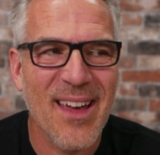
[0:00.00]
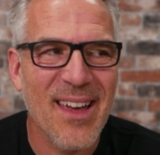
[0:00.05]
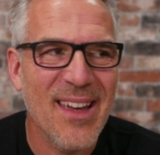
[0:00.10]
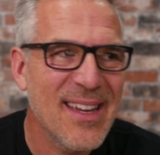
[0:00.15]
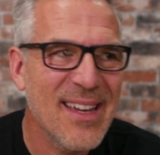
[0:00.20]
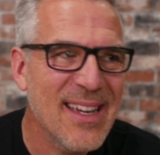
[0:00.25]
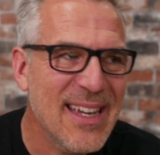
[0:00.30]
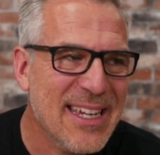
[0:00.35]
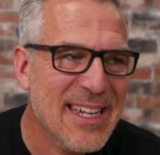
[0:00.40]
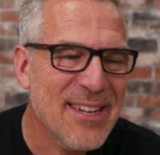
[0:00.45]

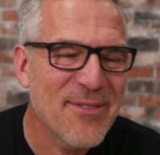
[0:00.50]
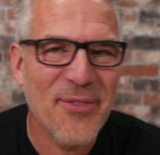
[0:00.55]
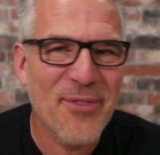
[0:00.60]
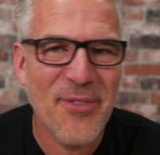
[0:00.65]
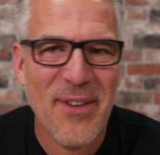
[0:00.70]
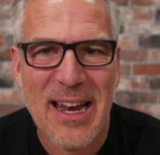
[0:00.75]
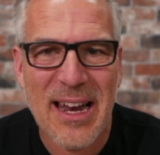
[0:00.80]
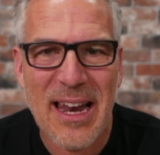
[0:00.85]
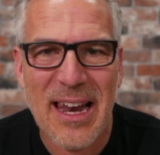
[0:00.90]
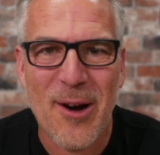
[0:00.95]
it can
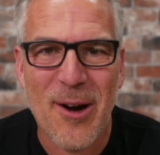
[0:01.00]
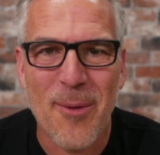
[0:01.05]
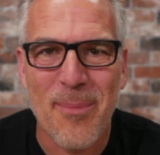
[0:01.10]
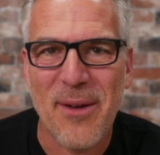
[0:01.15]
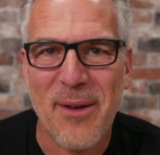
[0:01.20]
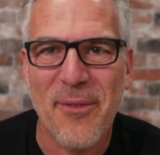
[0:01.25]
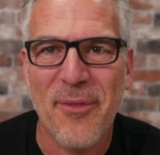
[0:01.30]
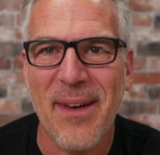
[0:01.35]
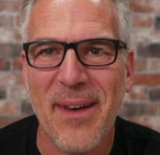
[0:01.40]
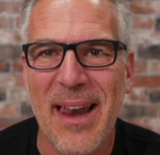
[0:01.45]
feel a little
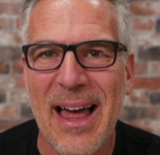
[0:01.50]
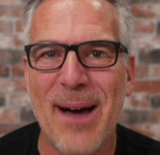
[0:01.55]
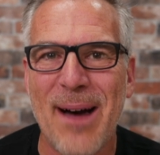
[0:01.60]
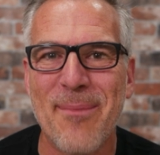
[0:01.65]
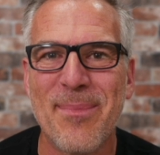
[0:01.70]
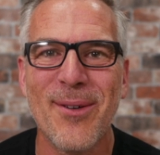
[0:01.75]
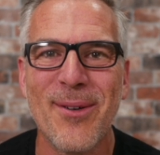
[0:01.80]
bit flat.